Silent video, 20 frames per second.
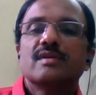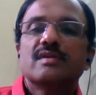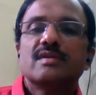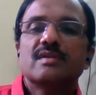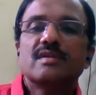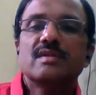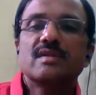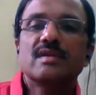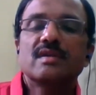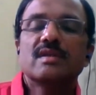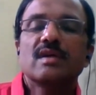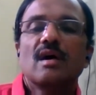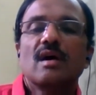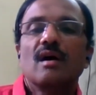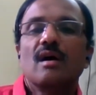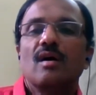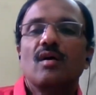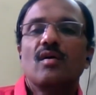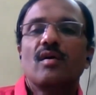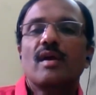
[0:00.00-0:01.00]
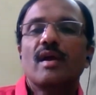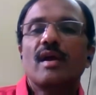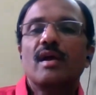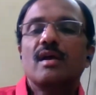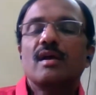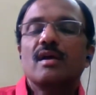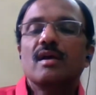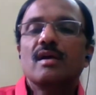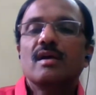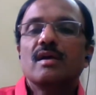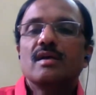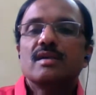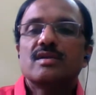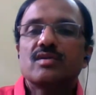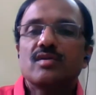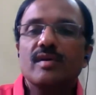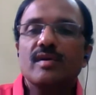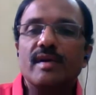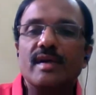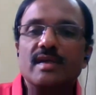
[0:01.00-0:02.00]
Sita, okay,
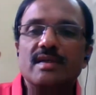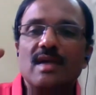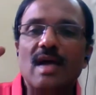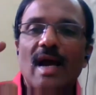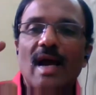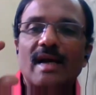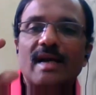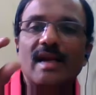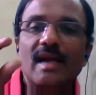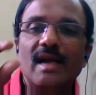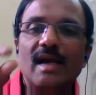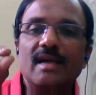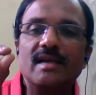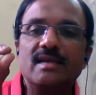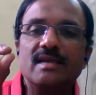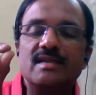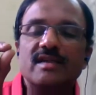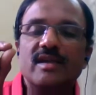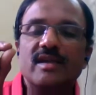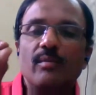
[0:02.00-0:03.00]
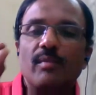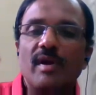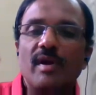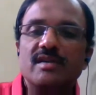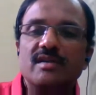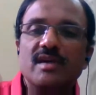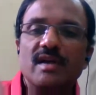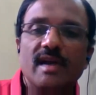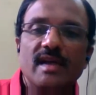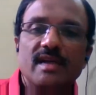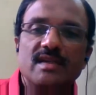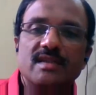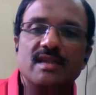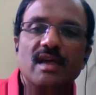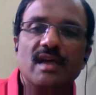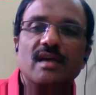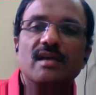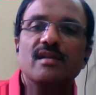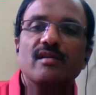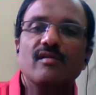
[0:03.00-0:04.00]
so it is acting as a stem-like, it is
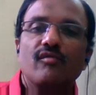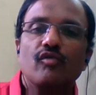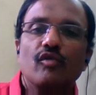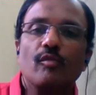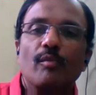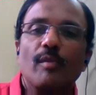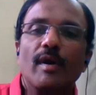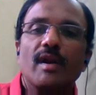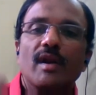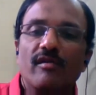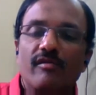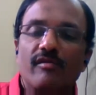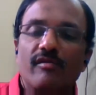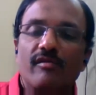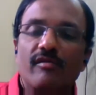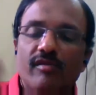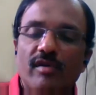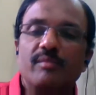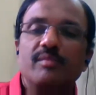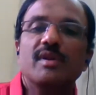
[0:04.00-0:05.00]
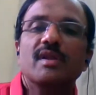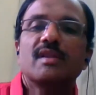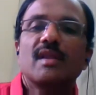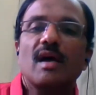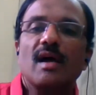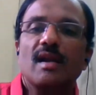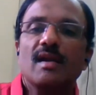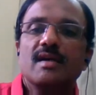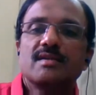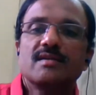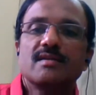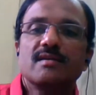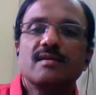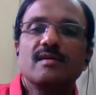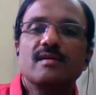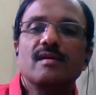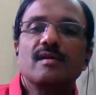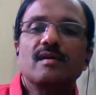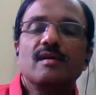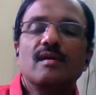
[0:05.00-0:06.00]
taking the food material from the thallus.
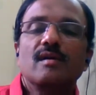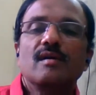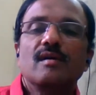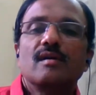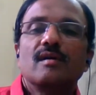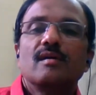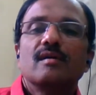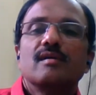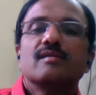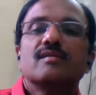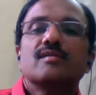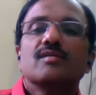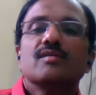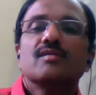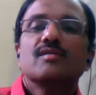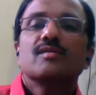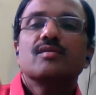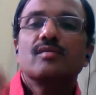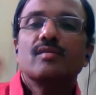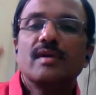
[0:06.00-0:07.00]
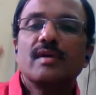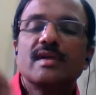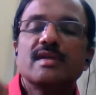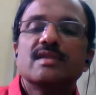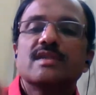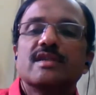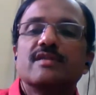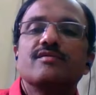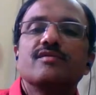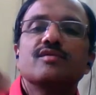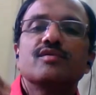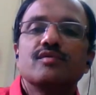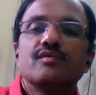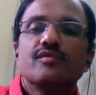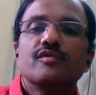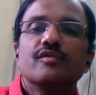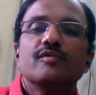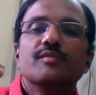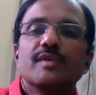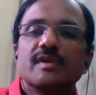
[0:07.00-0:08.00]
So it is giving to
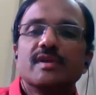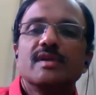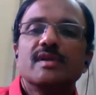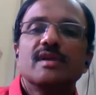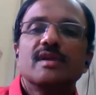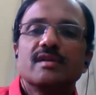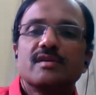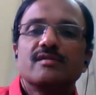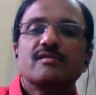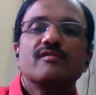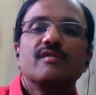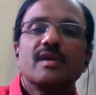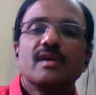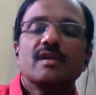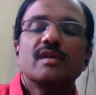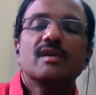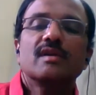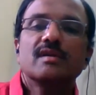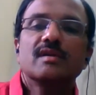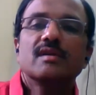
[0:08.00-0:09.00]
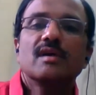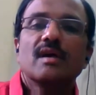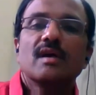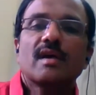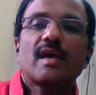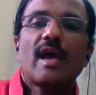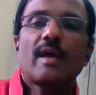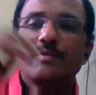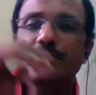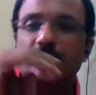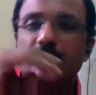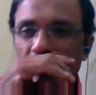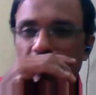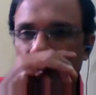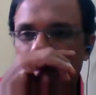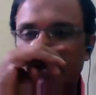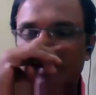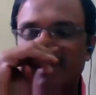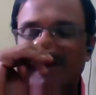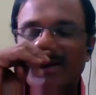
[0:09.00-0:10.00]
food materials where that is a
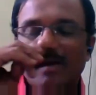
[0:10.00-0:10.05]
capsules.